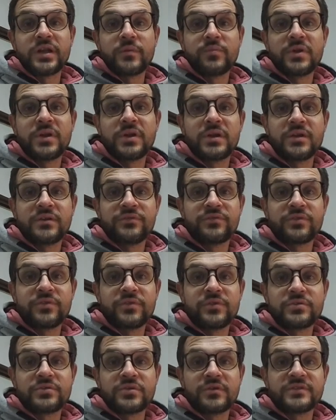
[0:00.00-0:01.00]
plan for the
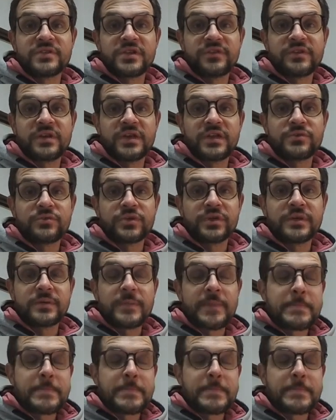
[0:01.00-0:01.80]
Tour of Sufferlandria.